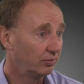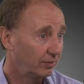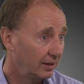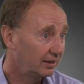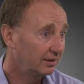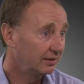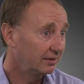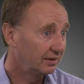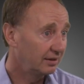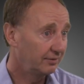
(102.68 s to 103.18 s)
as
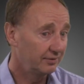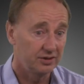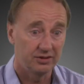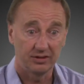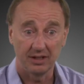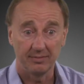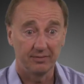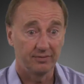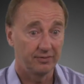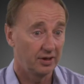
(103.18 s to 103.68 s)
well. I mean,
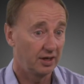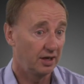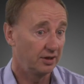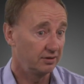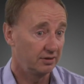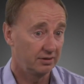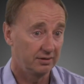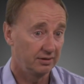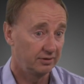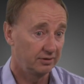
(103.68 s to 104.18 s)
Stephen
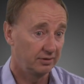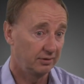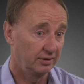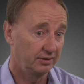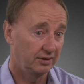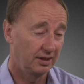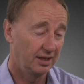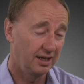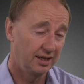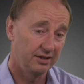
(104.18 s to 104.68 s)
Fry
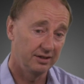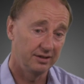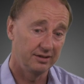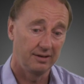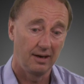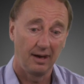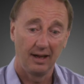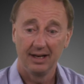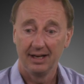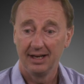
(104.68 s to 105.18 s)
is at
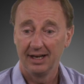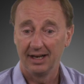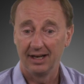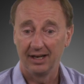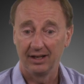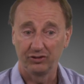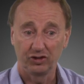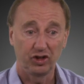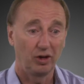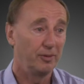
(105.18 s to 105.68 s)
London.
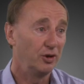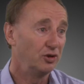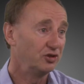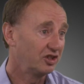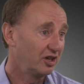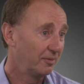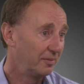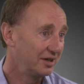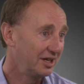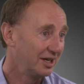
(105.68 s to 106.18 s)

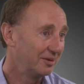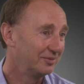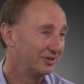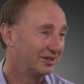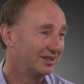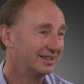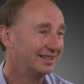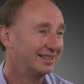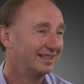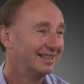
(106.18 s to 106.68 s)
Tomo's coming up
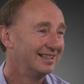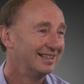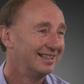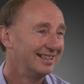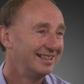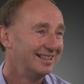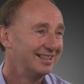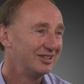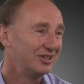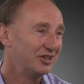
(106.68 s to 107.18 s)
to
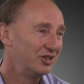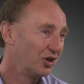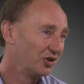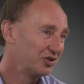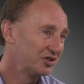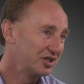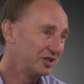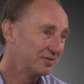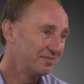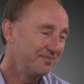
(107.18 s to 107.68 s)

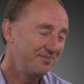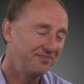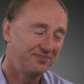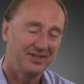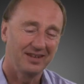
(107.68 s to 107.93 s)
Nottingham